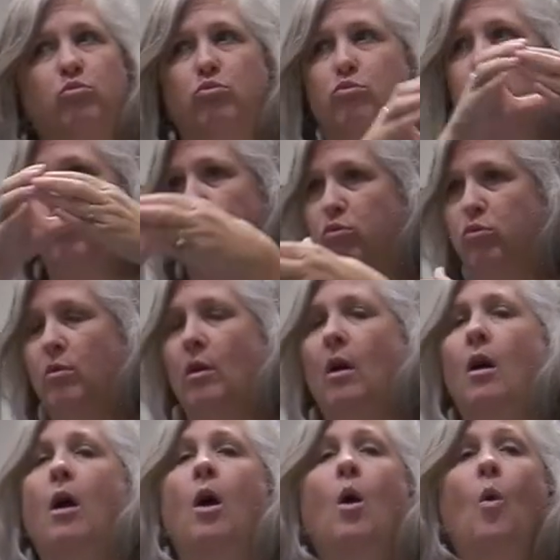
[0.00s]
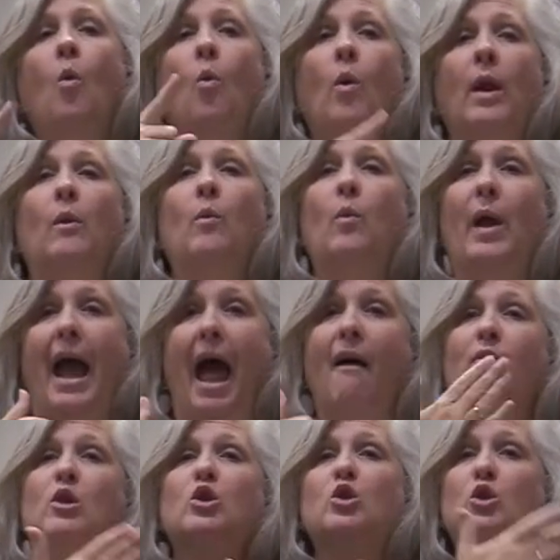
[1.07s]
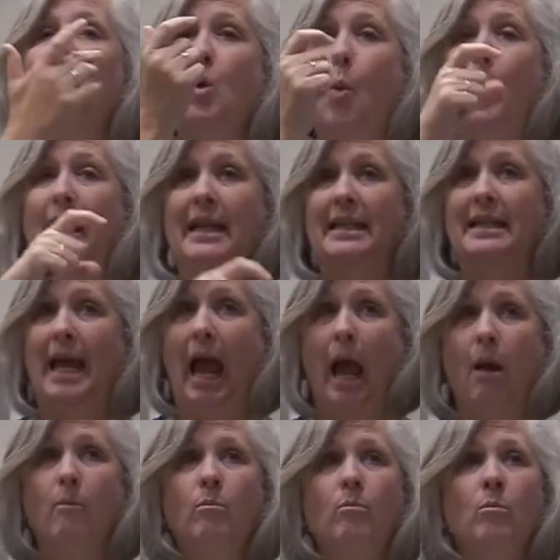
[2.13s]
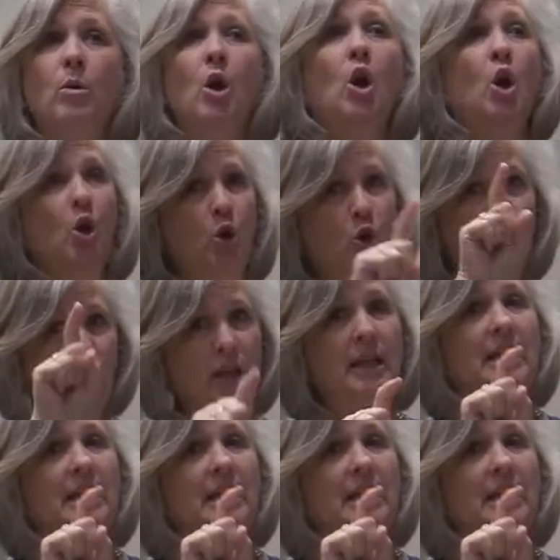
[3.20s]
we have soul winning time, you ought to get your carcass down here.